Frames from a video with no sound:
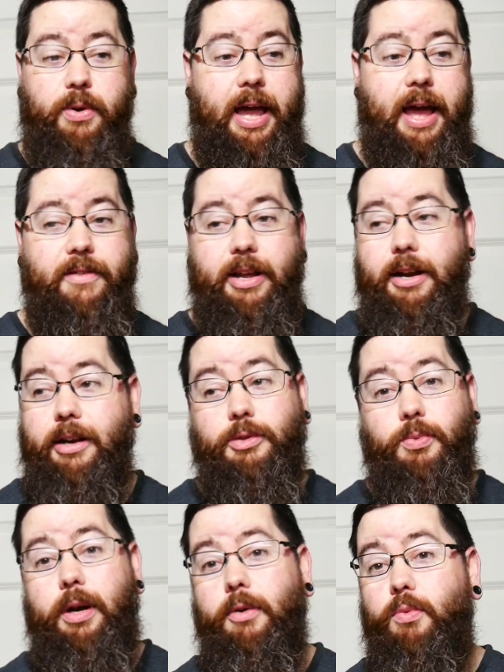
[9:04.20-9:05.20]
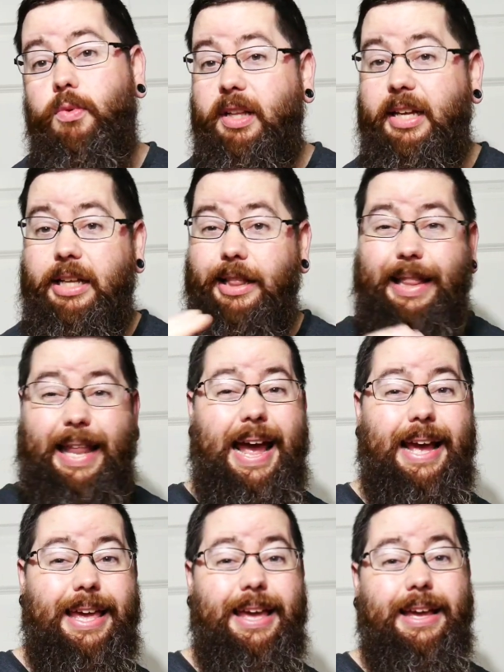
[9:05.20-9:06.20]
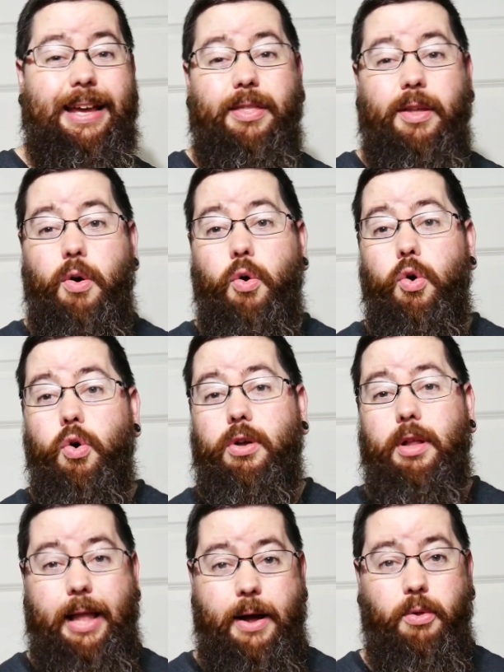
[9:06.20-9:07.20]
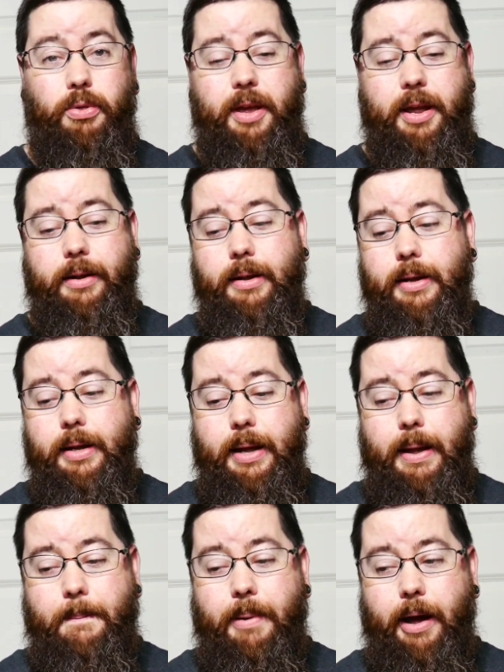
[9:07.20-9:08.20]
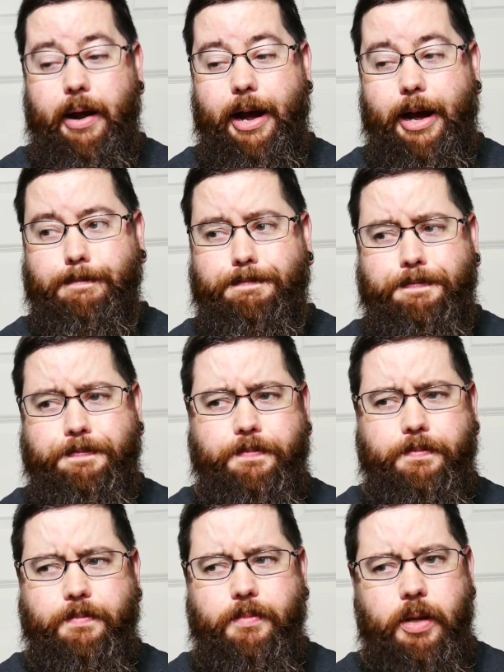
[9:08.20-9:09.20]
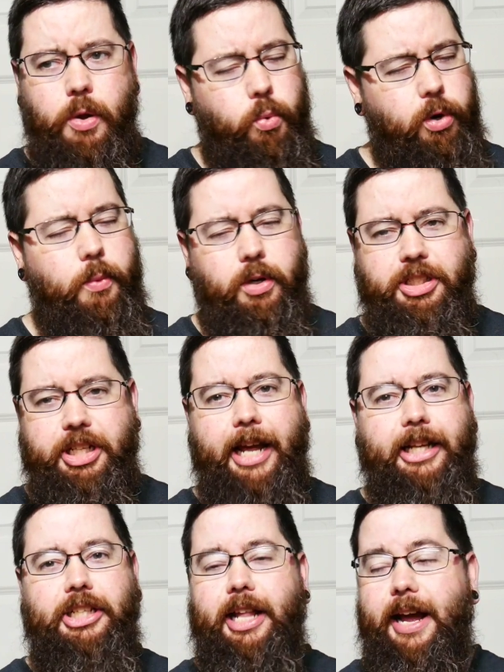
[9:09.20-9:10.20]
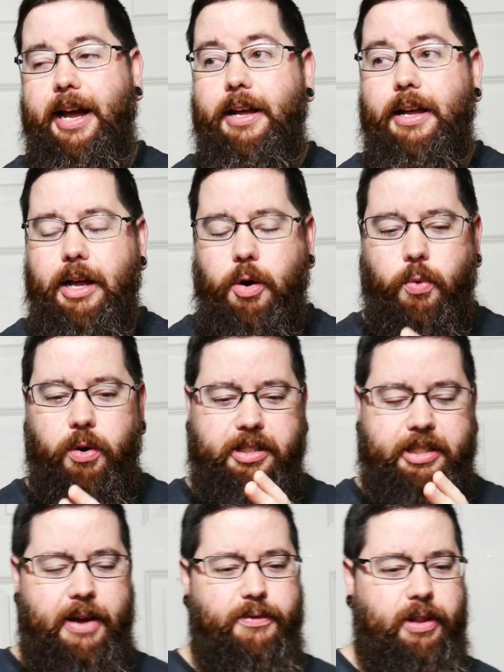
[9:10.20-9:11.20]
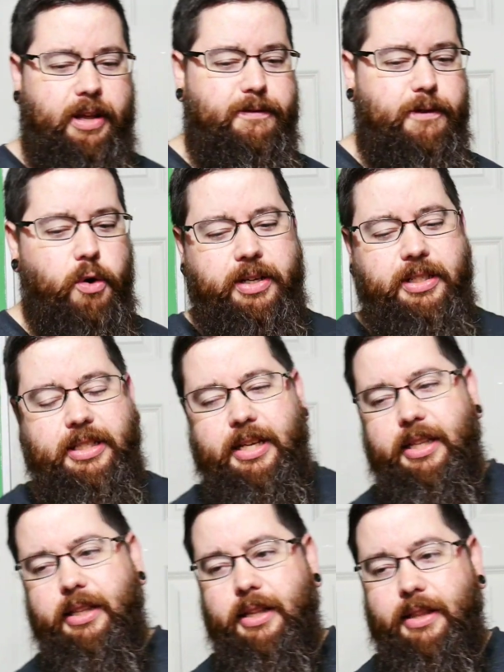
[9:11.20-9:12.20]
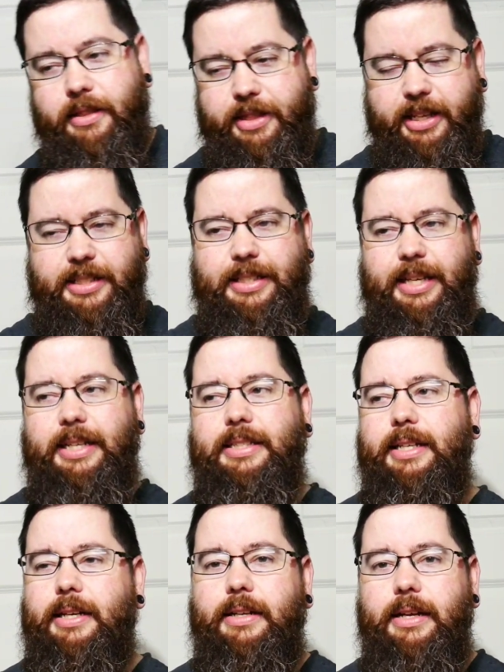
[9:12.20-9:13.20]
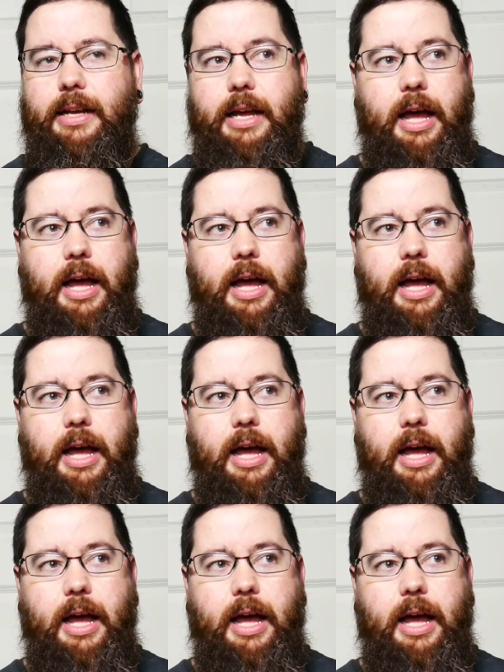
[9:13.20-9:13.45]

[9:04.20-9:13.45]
we have it here because we're really lacking in the whole clown thing. But we're changing that. We're definitely focusing this season,